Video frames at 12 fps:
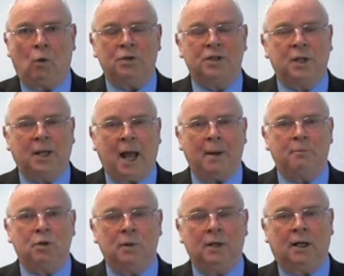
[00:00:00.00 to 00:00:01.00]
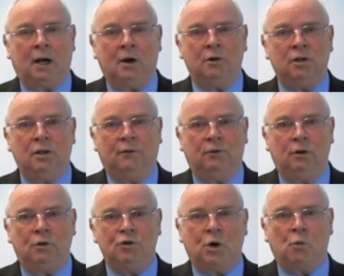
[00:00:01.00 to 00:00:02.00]
What's the gap between the current and the
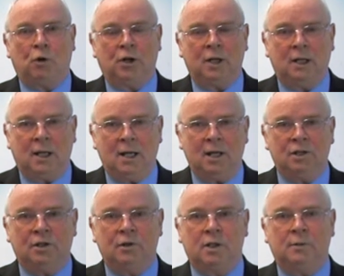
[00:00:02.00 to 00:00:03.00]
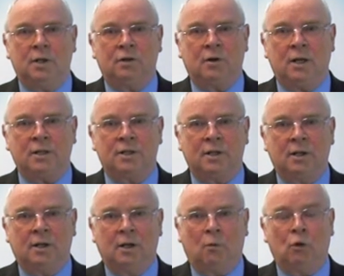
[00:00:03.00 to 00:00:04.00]
future? What are the key issues to be addressed?
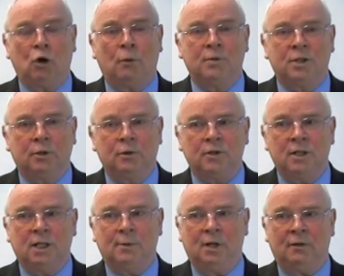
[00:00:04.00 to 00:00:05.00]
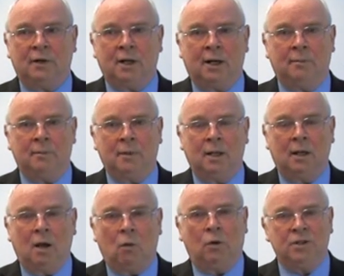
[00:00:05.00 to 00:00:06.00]
What obstacles need to be overcome?
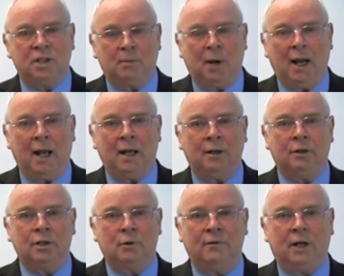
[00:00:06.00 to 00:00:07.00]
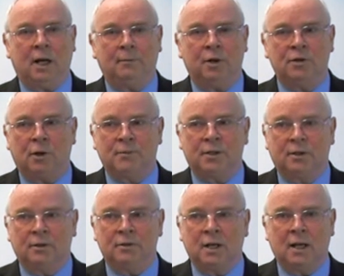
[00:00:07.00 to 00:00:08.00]
What's the plan to overcome those
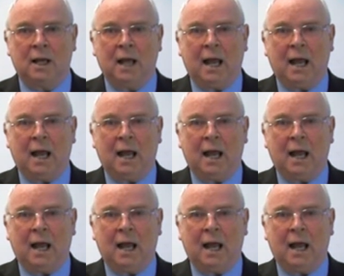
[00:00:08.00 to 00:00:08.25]
obstacles?